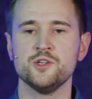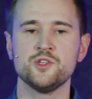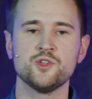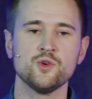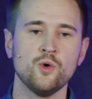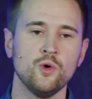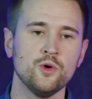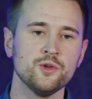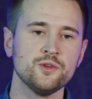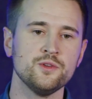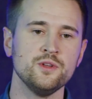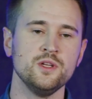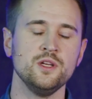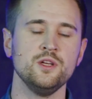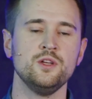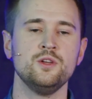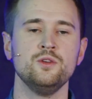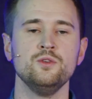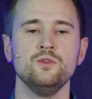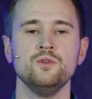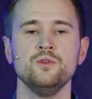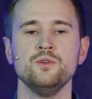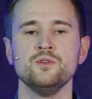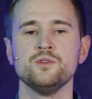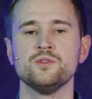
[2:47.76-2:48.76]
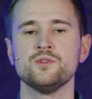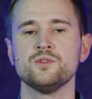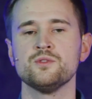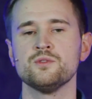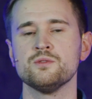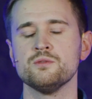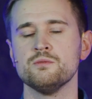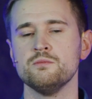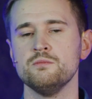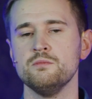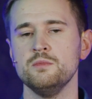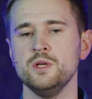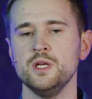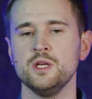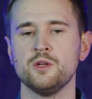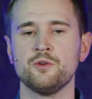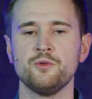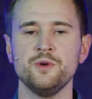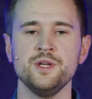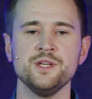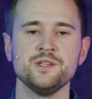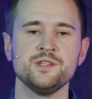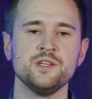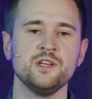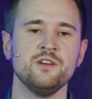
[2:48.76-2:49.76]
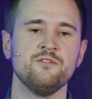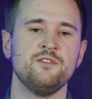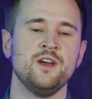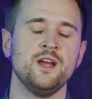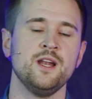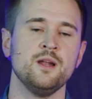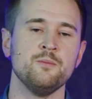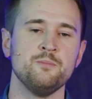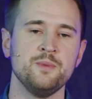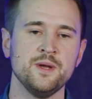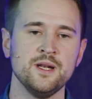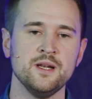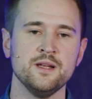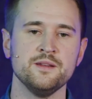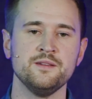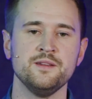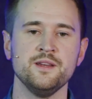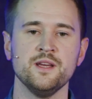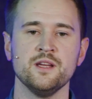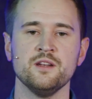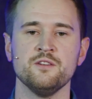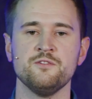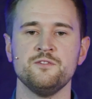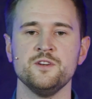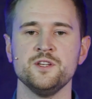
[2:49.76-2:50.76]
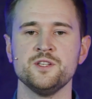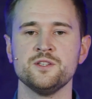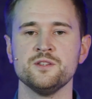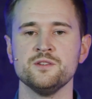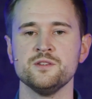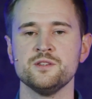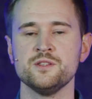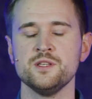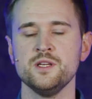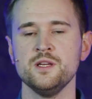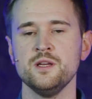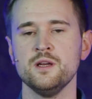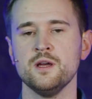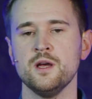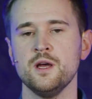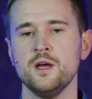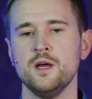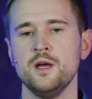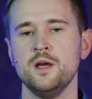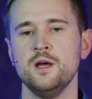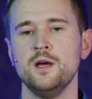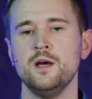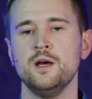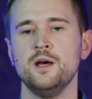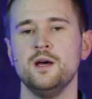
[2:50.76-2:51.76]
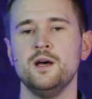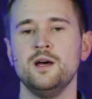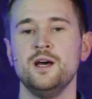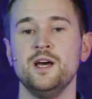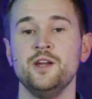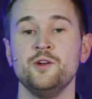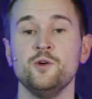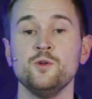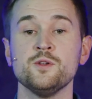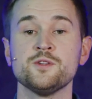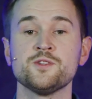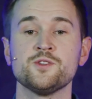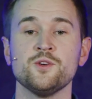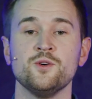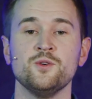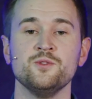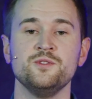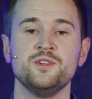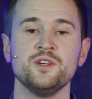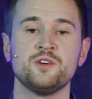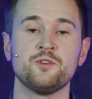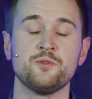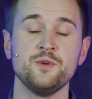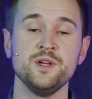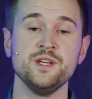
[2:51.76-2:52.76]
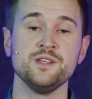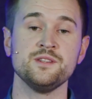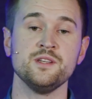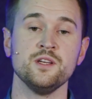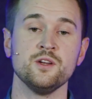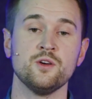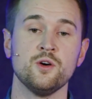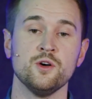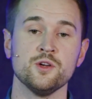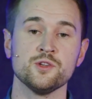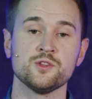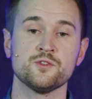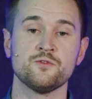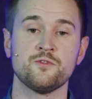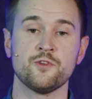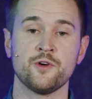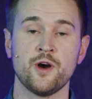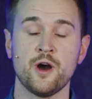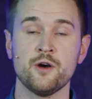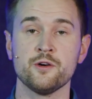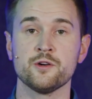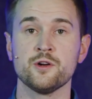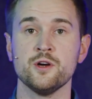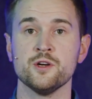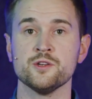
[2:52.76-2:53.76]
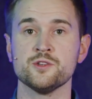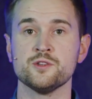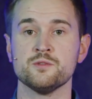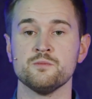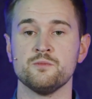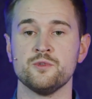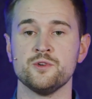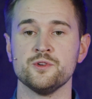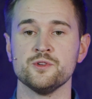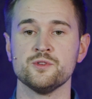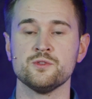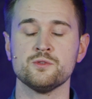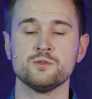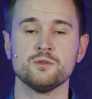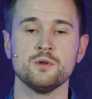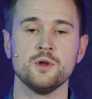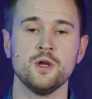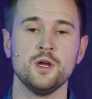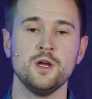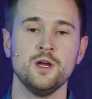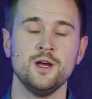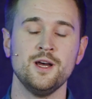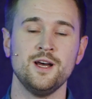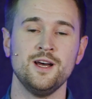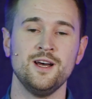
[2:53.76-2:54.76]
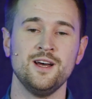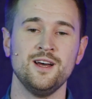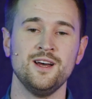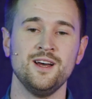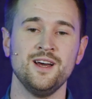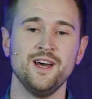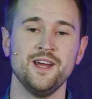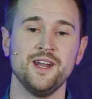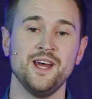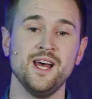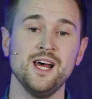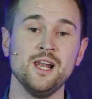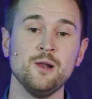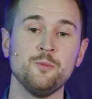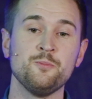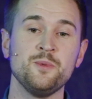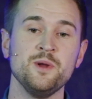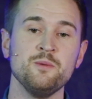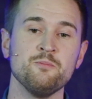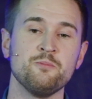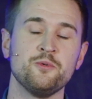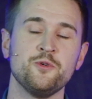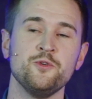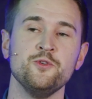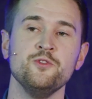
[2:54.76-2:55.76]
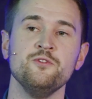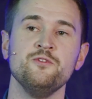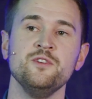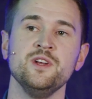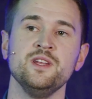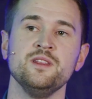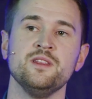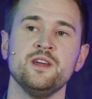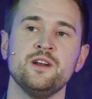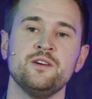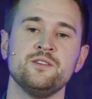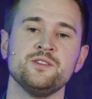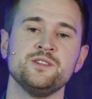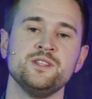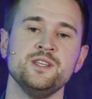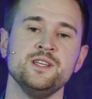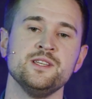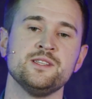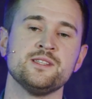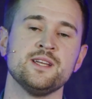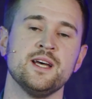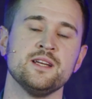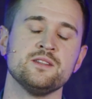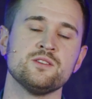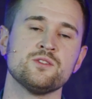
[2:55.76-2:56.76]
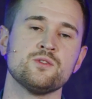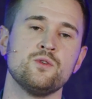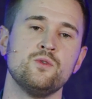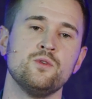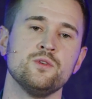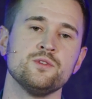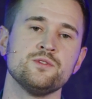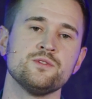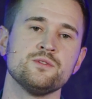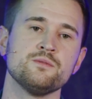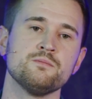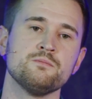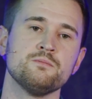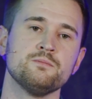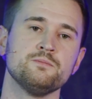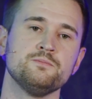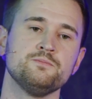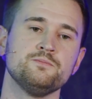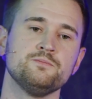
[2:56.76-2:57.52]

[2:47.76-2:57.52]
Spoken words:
shortening queues, increasing availability and efficiency, and also decreasing costs for our customers and help improving their CSAT scores.